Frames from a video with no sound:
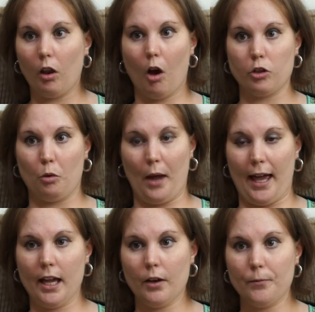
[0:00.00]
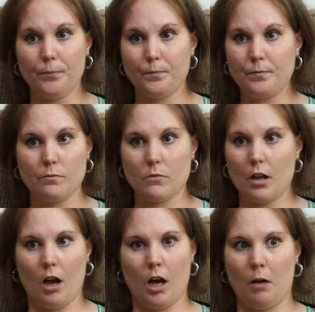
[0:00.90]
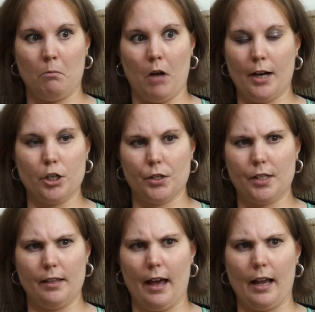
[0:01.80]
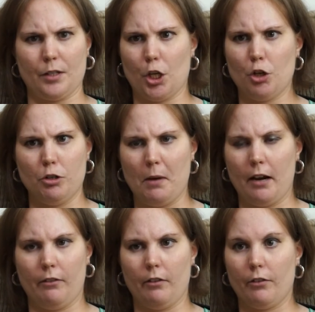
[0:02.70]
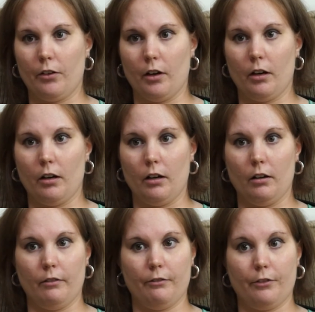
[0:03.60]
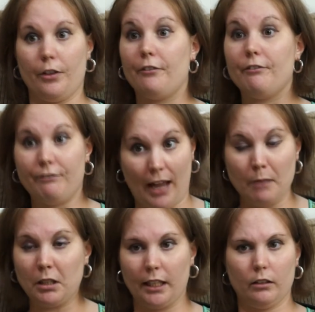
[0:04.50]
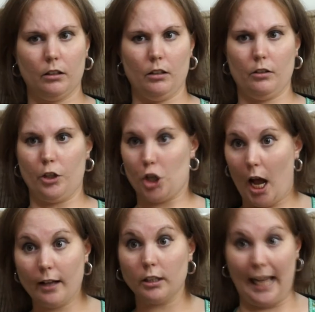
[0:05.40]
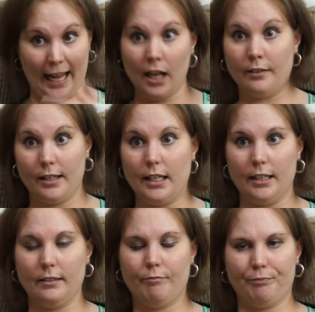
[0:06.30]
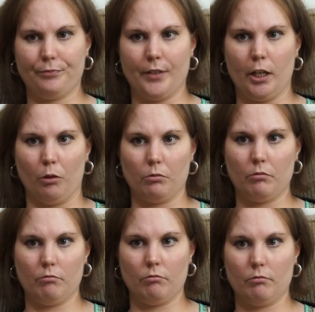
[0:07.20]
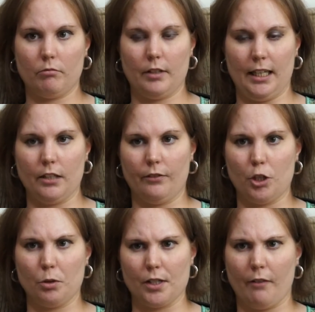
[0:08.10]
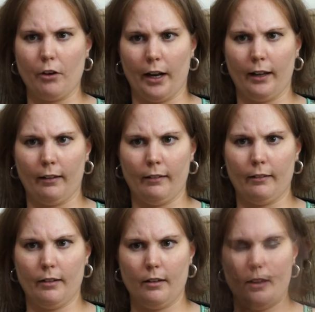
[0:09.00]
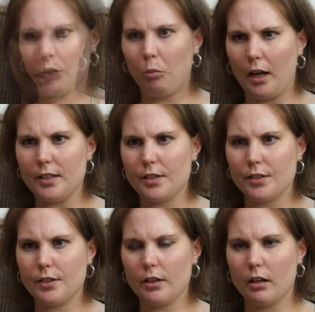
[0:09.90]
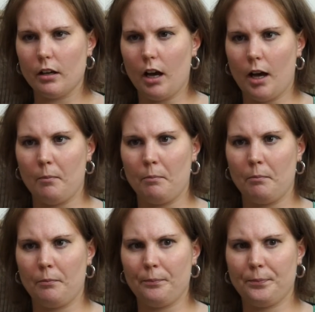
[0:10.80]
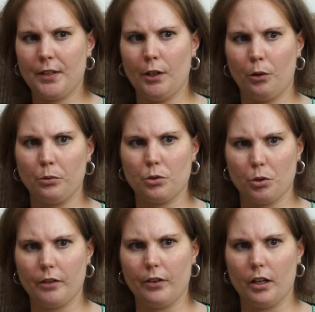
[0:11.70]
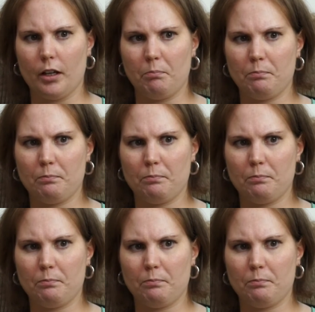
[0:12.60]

along the way, I just see that as a huge benefit for the family, the child, and the individual suffering. If there was, sort of a